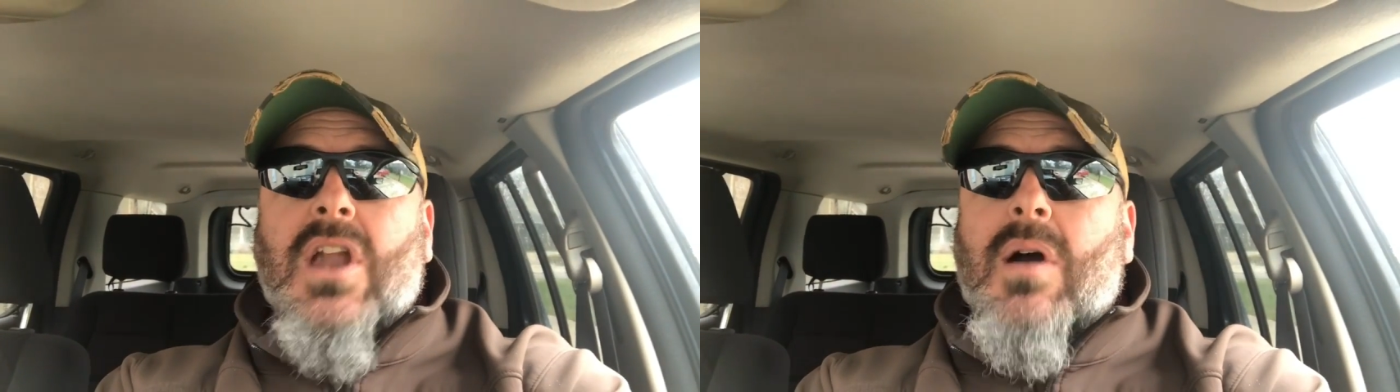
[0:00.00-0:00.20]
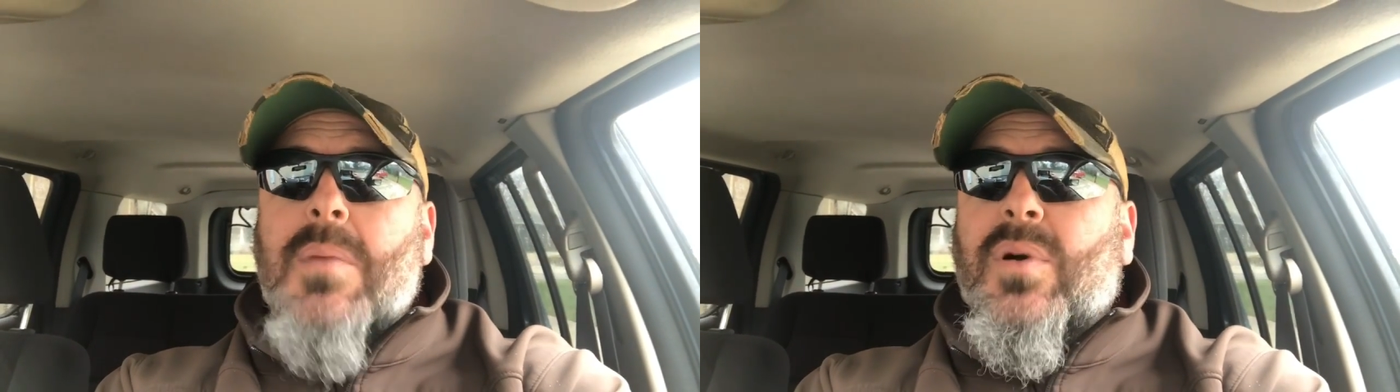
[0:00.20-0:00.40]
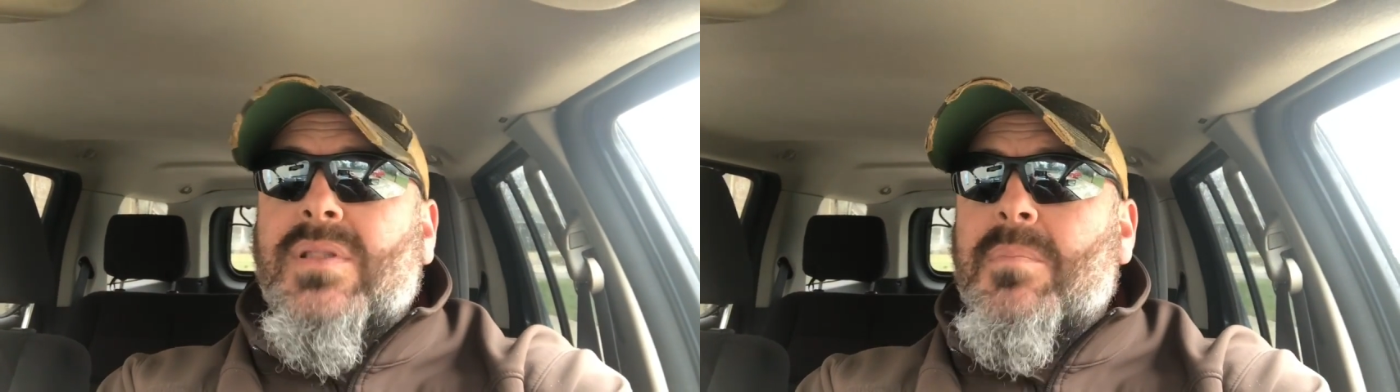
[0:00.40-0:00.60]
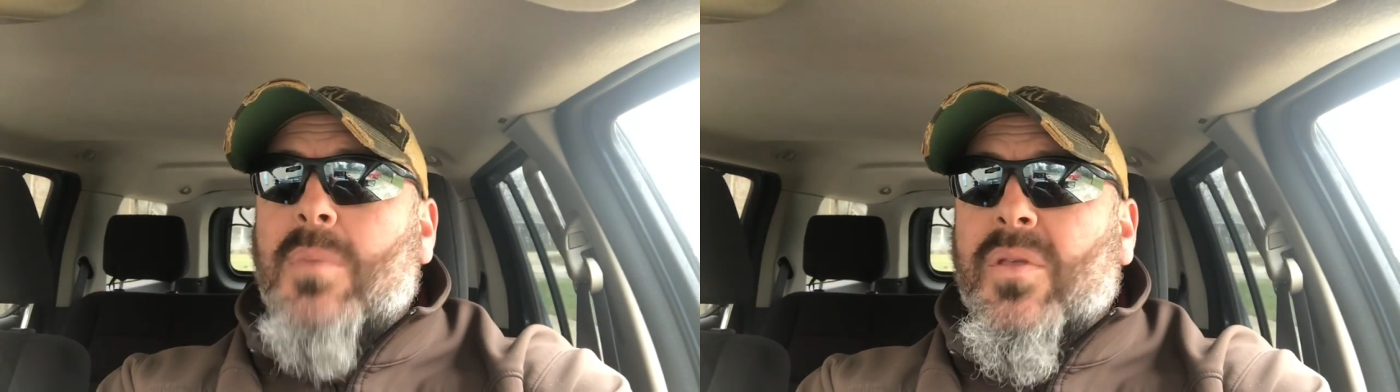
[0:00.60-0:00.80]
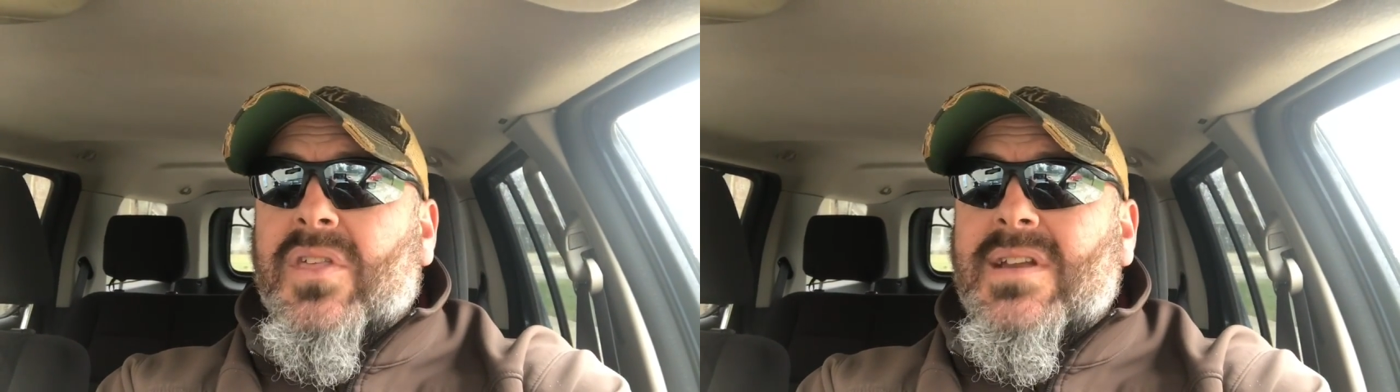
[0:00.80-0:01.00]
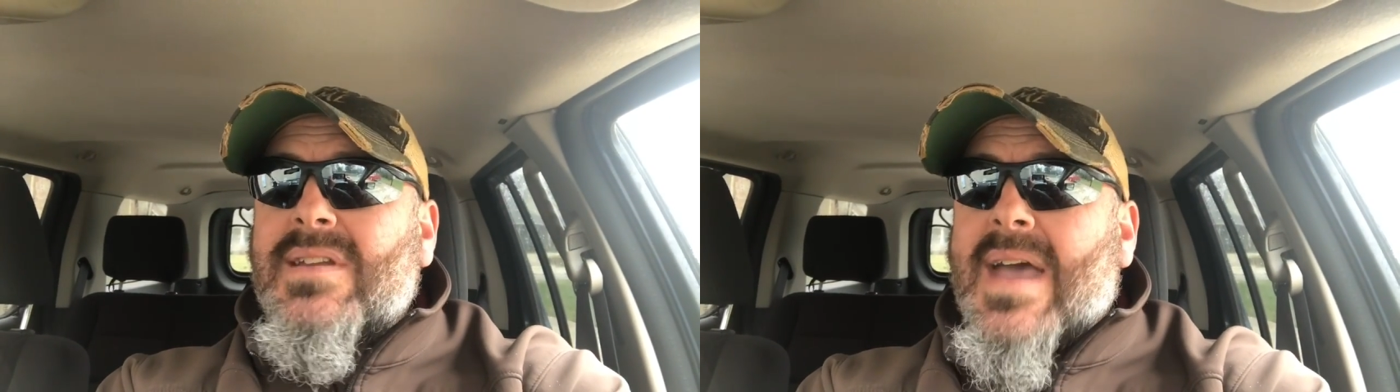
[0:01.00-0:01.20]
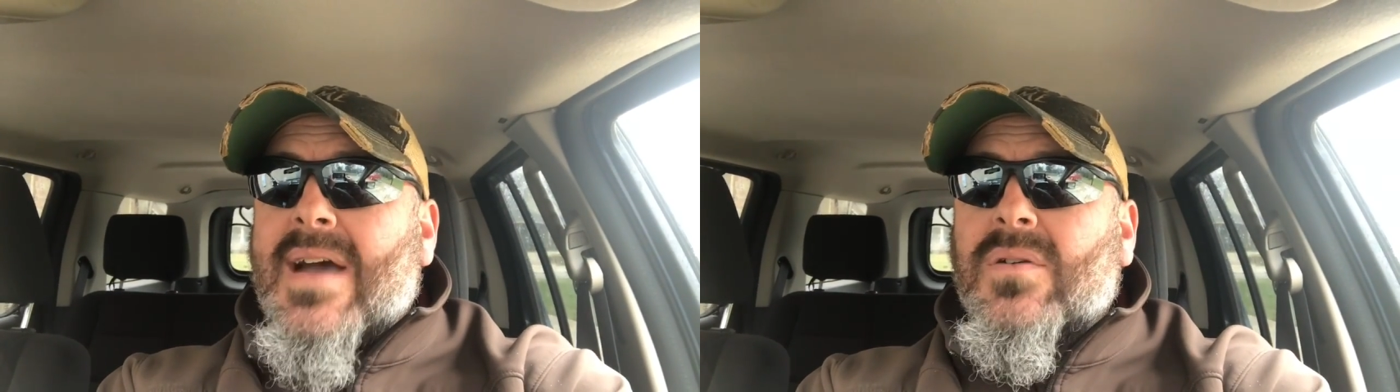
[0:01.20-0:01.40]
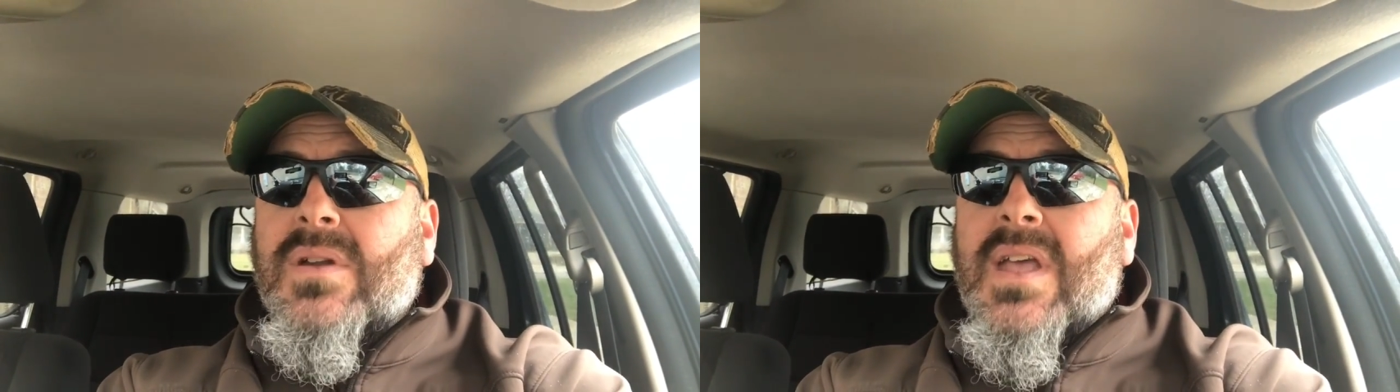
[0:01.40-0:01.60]
You know, I put them both in a
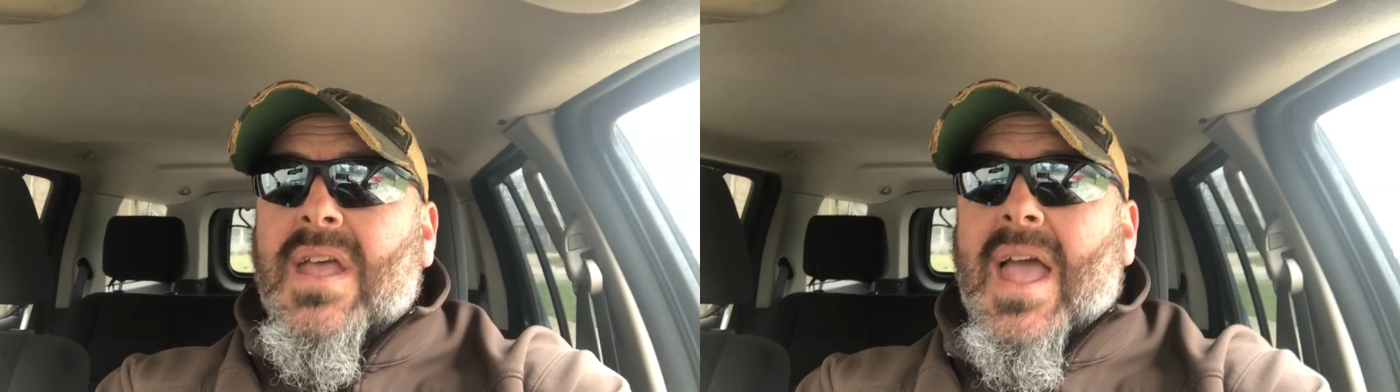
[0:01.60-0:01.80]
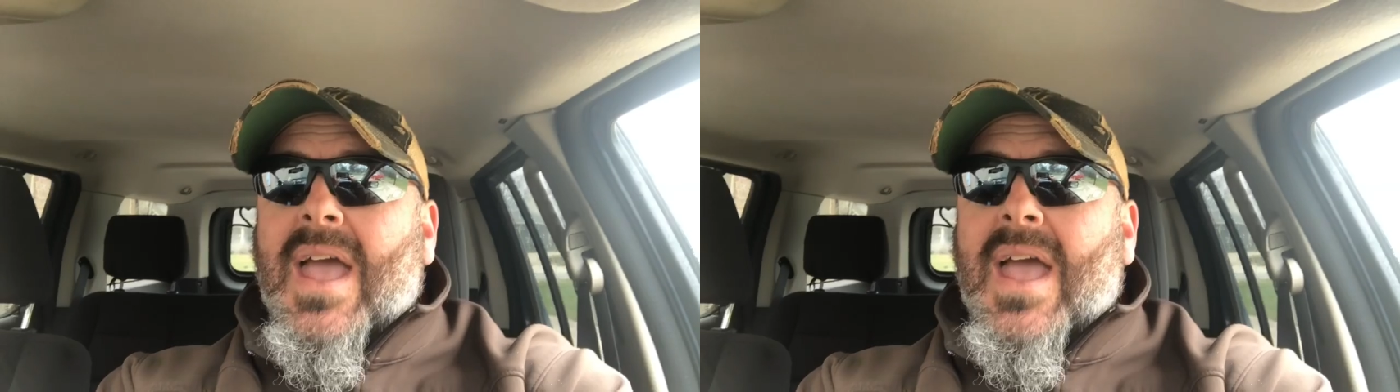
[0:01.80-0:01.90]
down